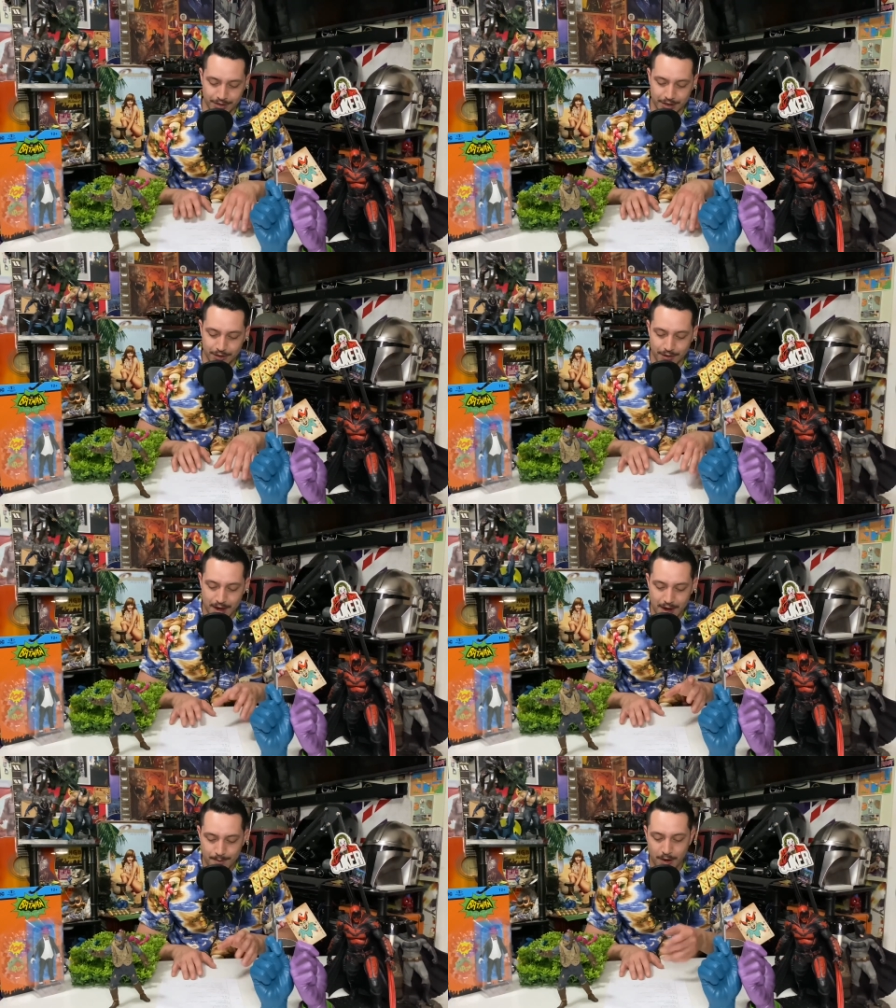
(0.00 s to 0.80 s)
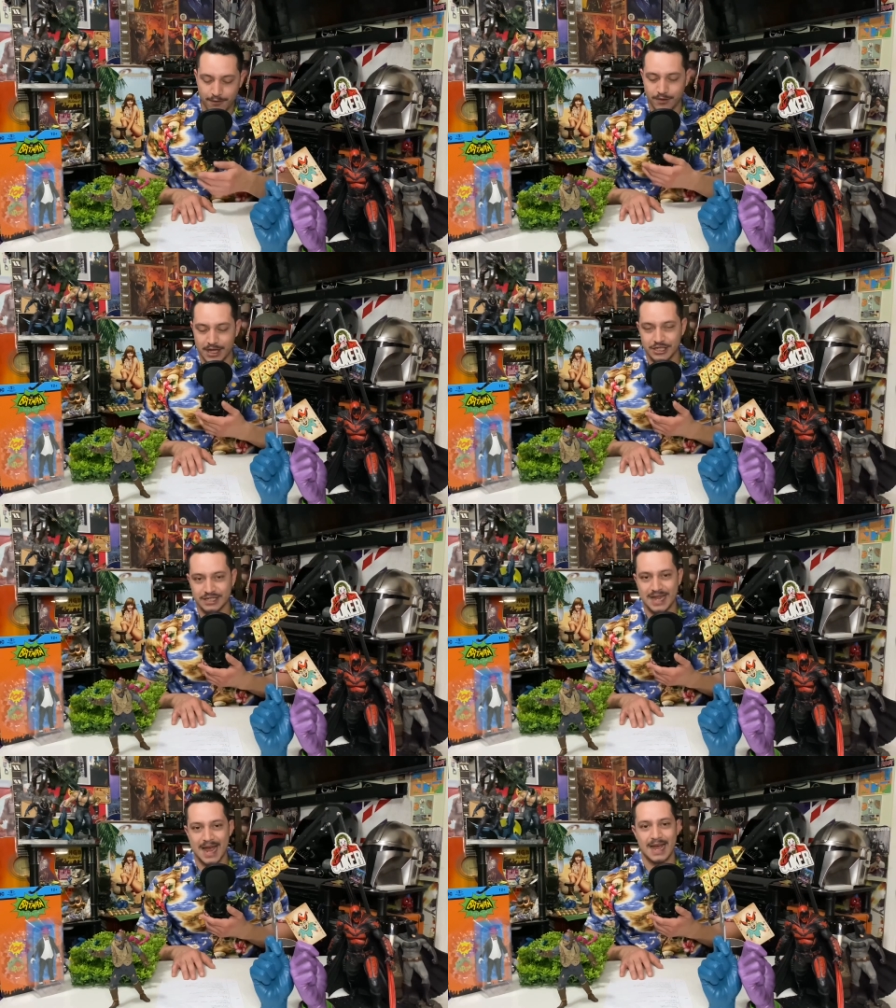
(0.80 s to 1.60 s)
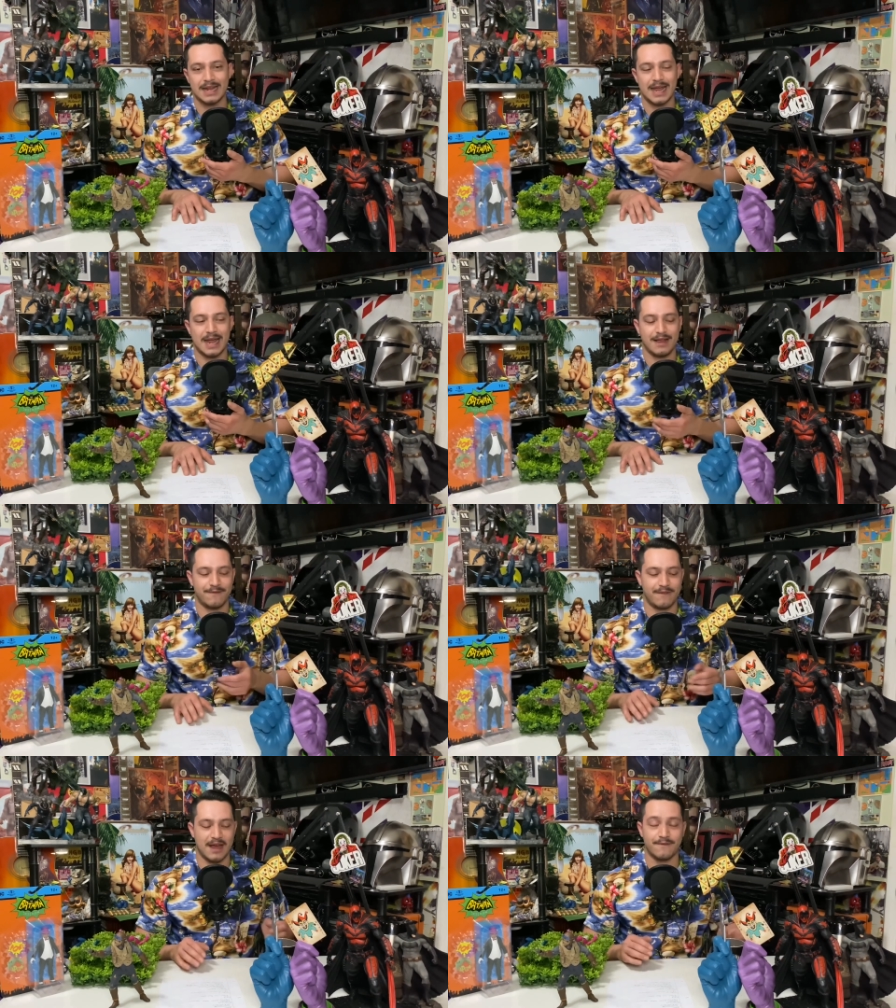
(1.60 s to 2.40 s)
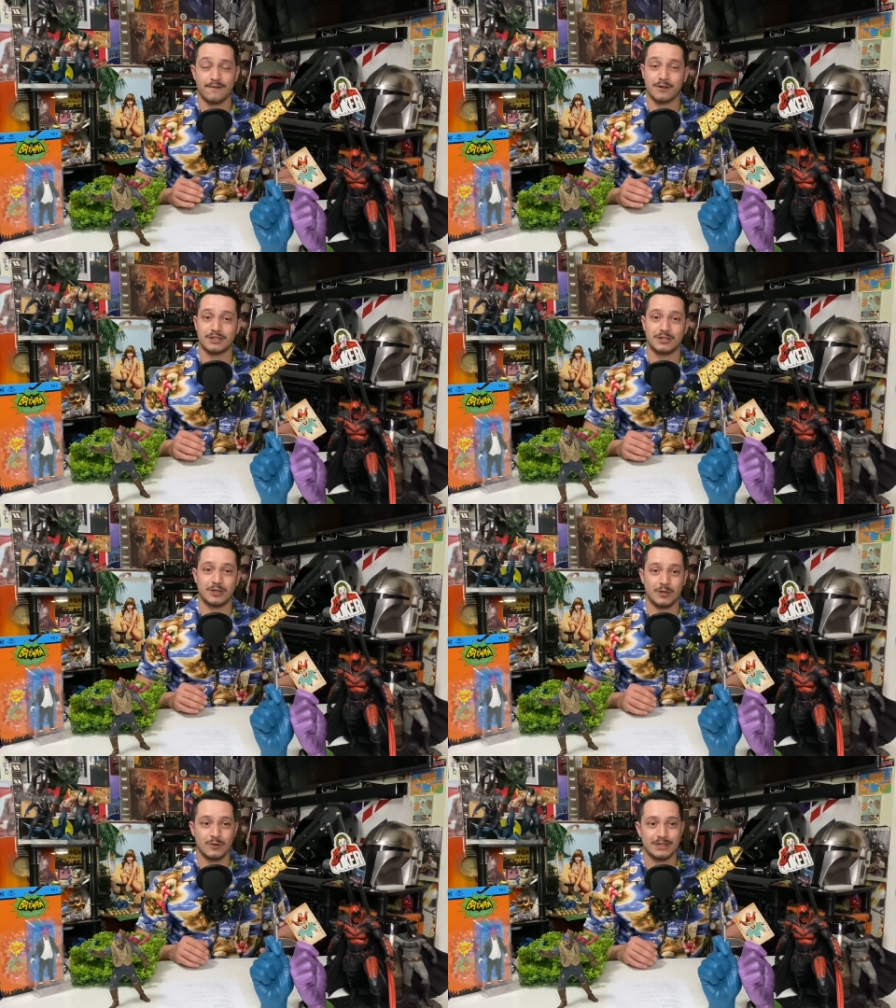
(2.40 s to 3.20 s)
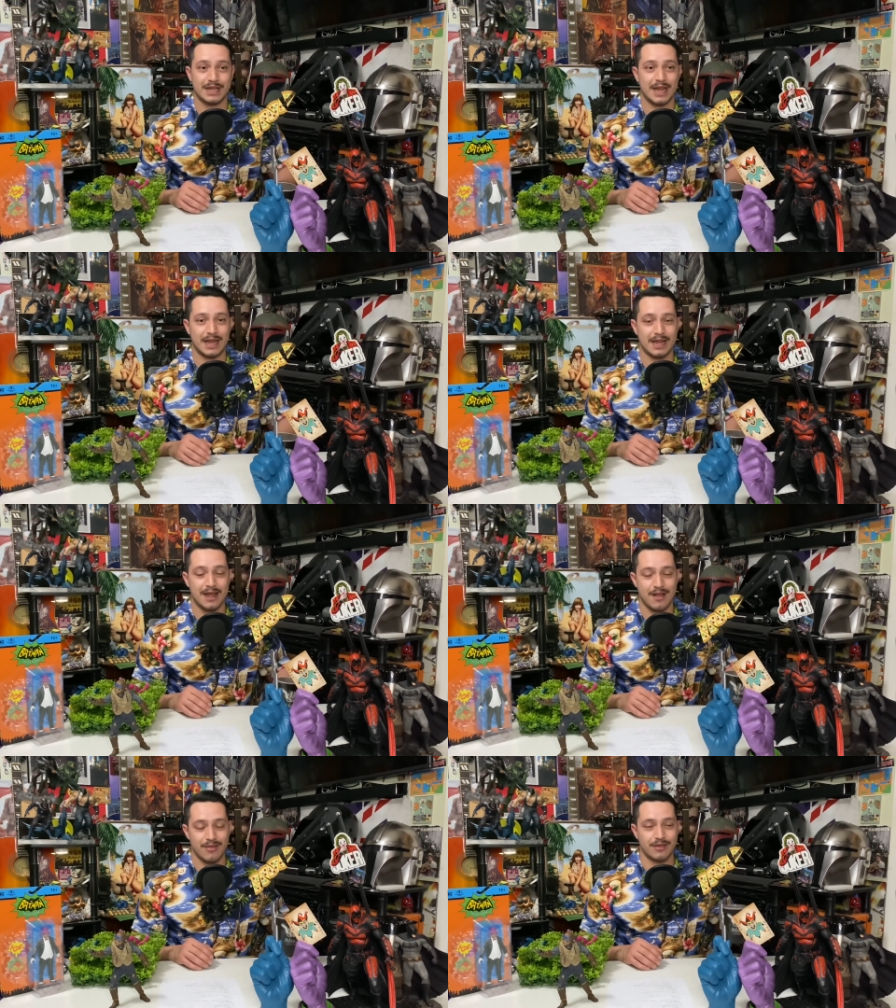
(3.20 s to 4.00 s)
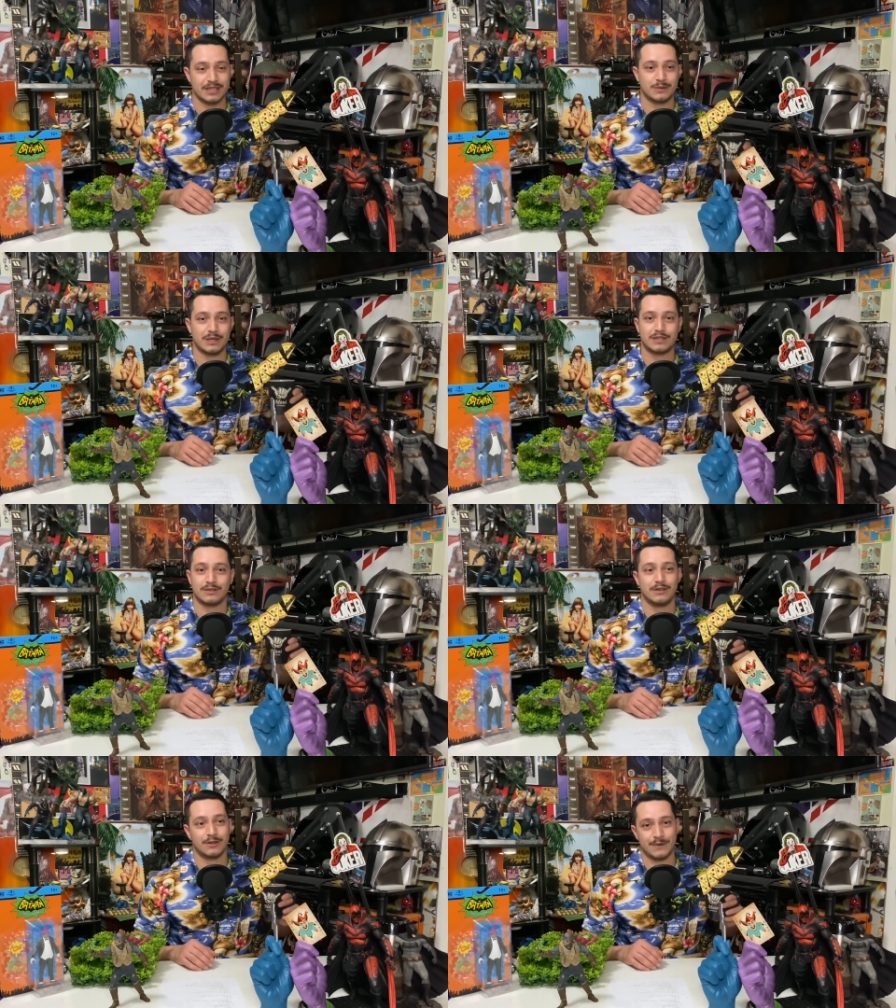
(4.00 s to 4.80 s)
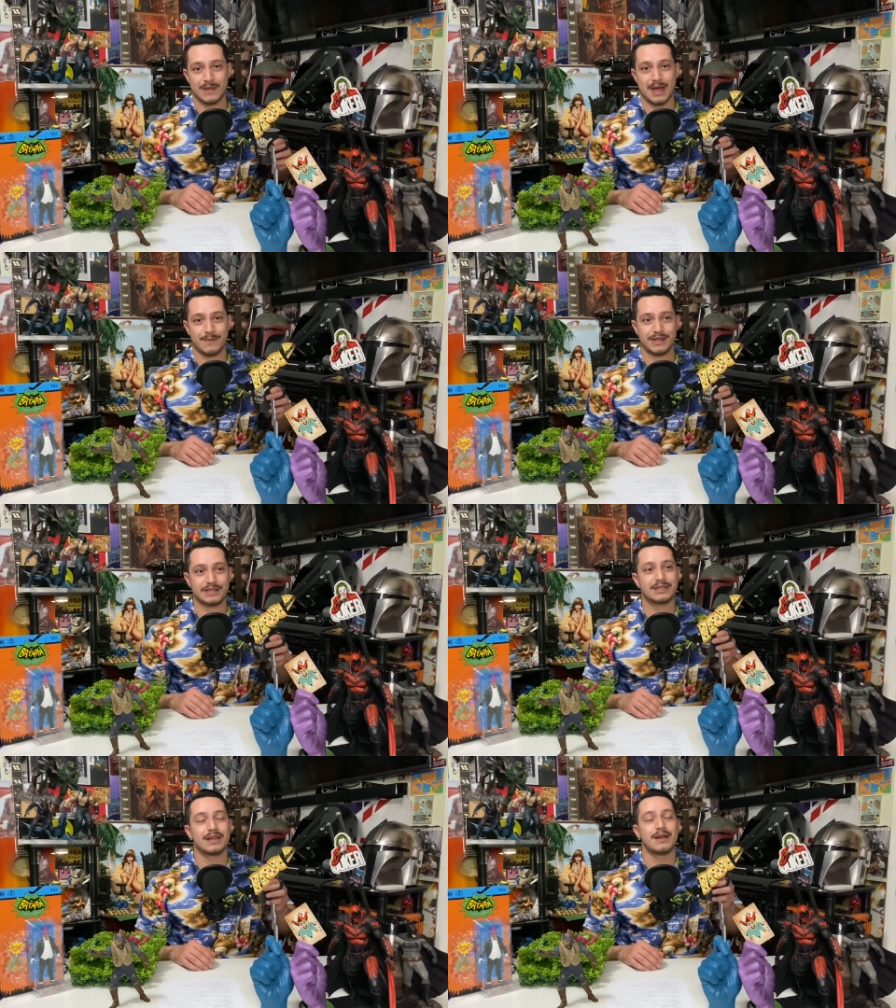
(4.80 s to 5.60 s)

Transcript: So, Marvel Legends had a Fan First Tuesday this week, so you know what that means.